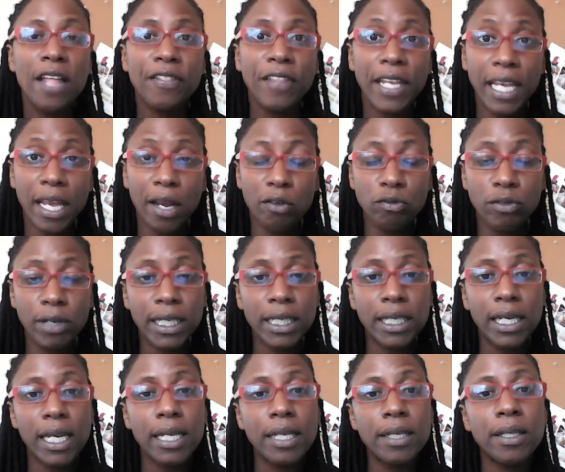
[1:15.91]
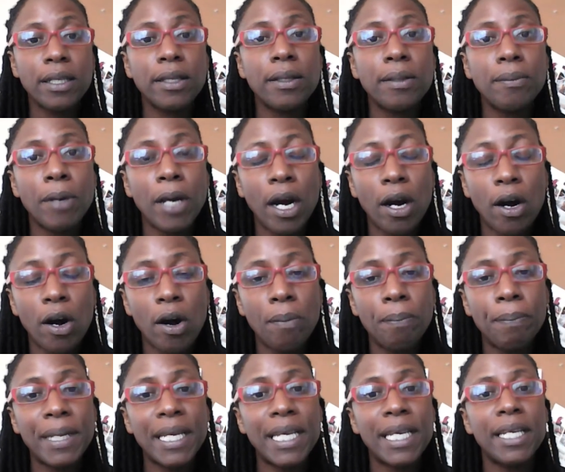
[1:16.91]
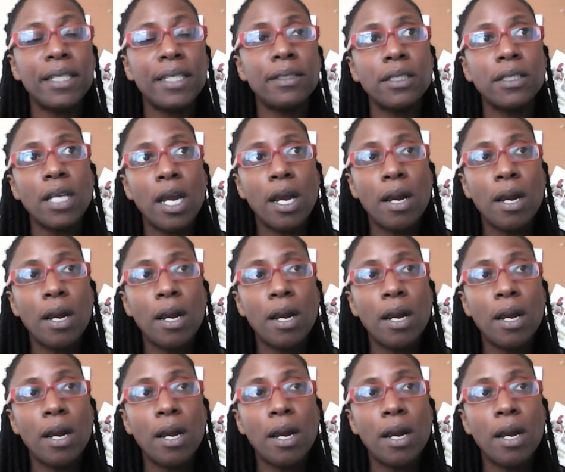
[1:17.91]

they help regulate heartbeat,